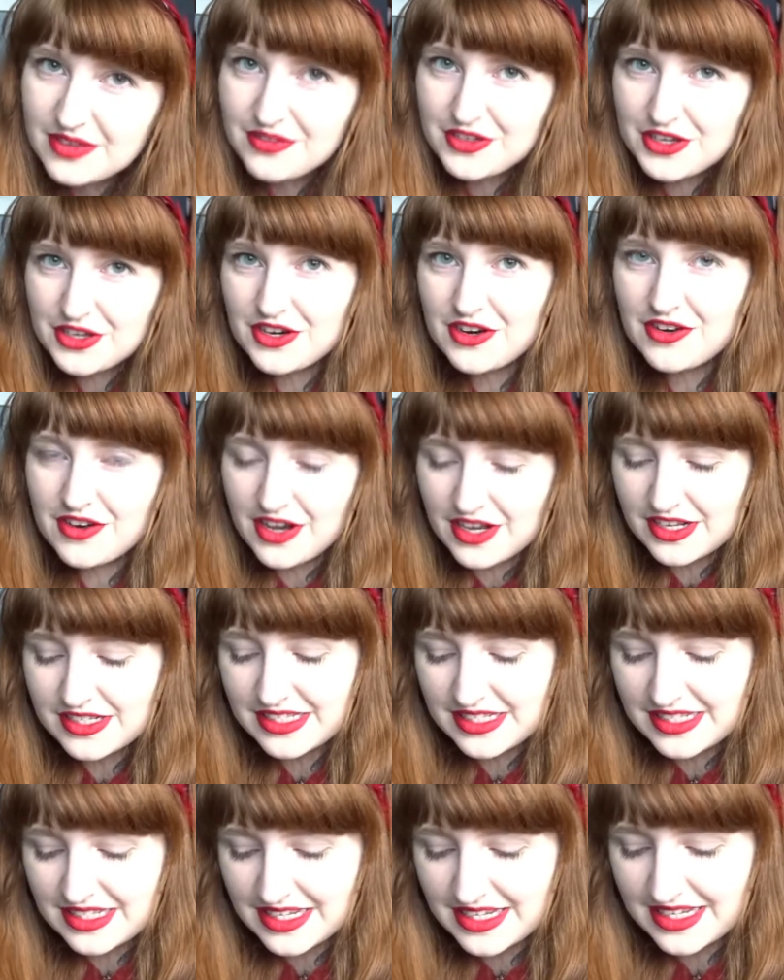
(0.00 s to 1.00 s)
of
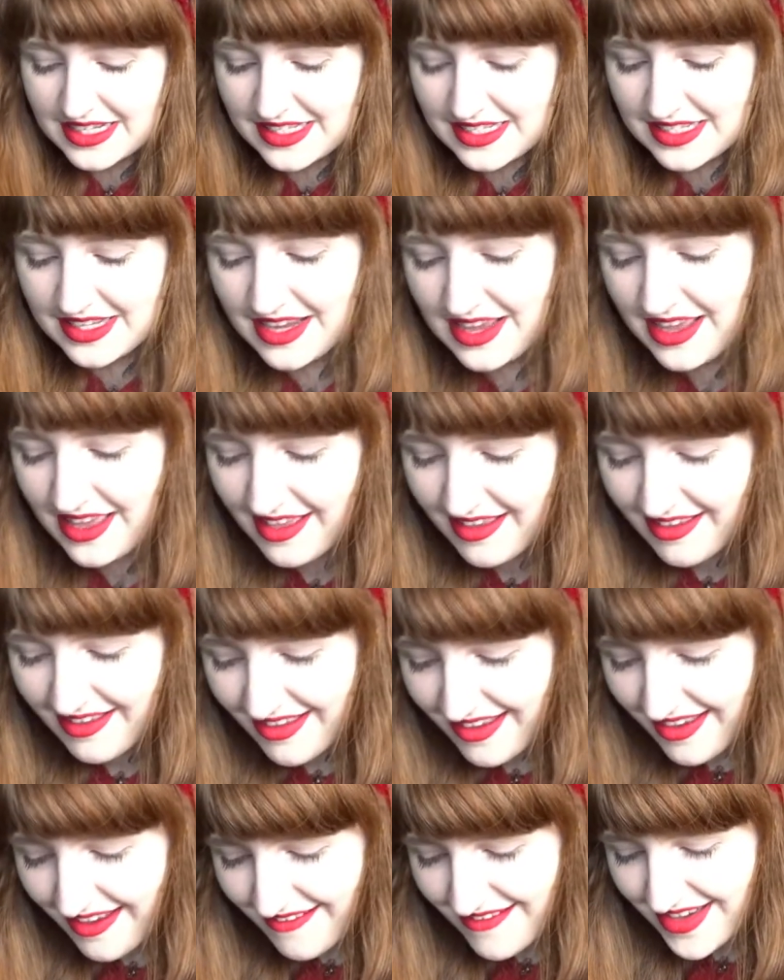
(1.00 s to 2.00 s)
curiosities.
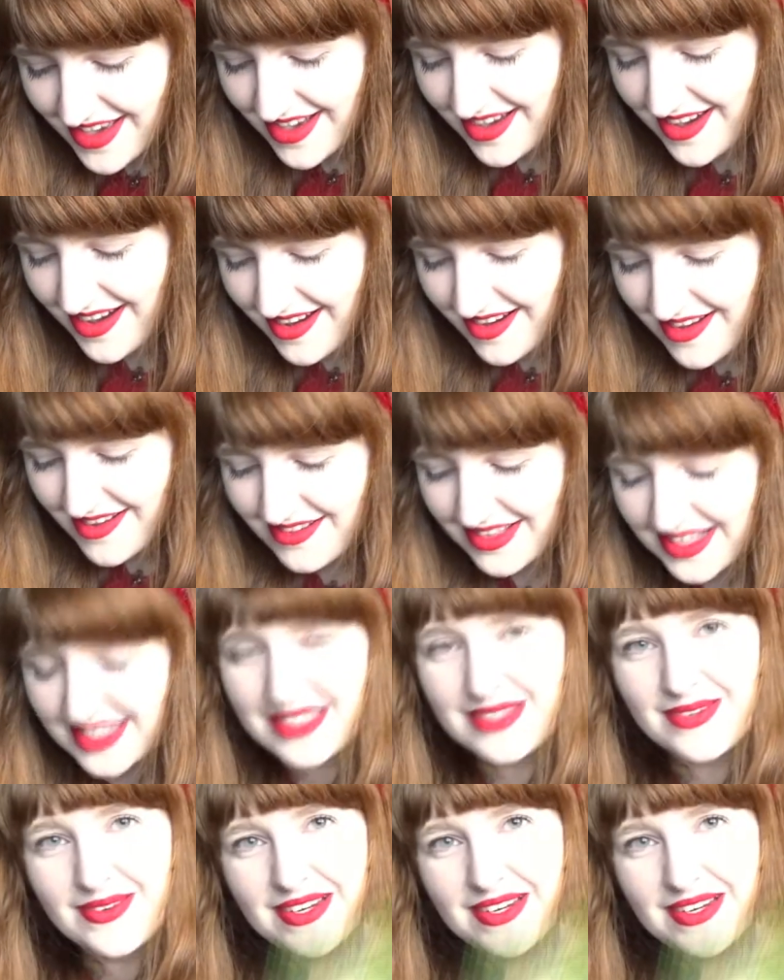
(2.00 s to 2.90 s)
There we go, that's